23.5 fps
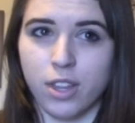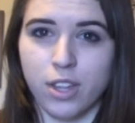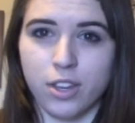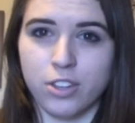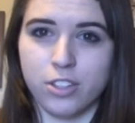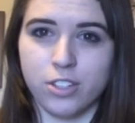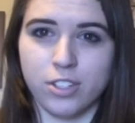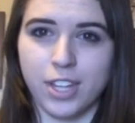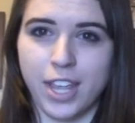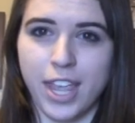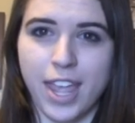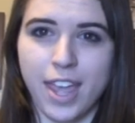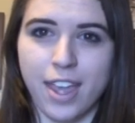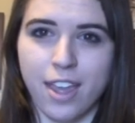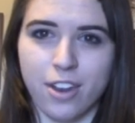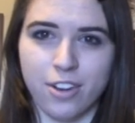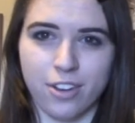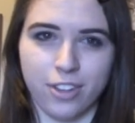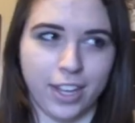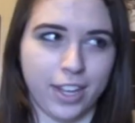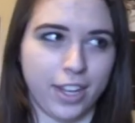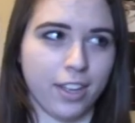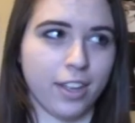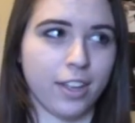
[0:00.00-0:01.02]
just can't
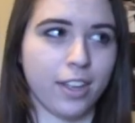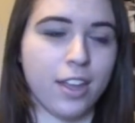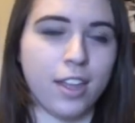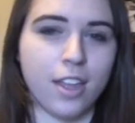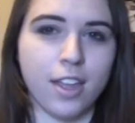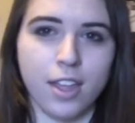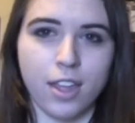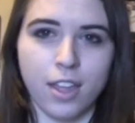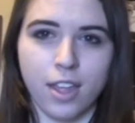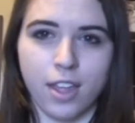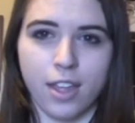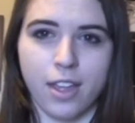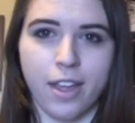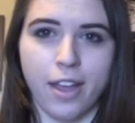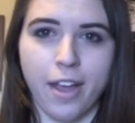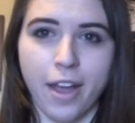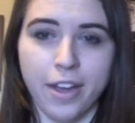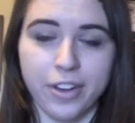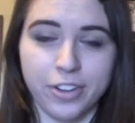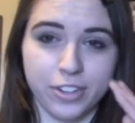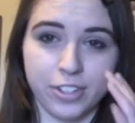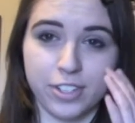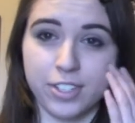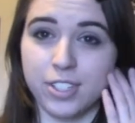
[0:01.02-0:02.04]
like
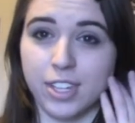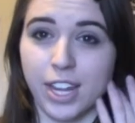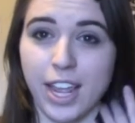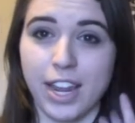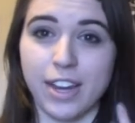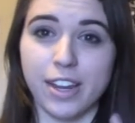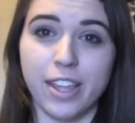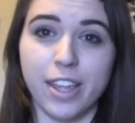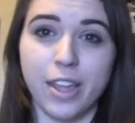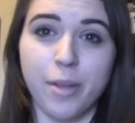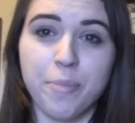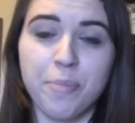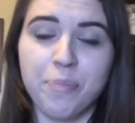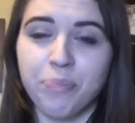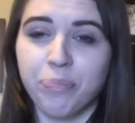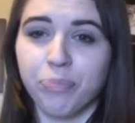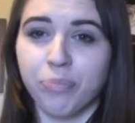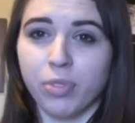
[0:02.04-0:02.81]
understand it.